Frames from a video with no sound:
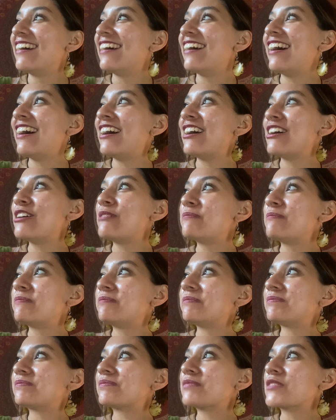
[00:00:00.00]

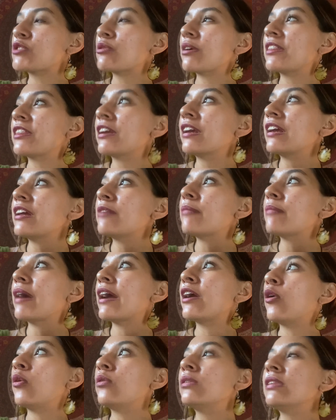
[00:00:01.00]
So I think in my
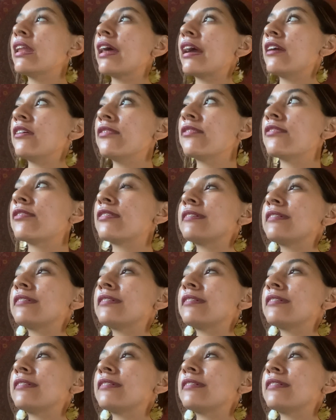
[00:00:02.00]
own life,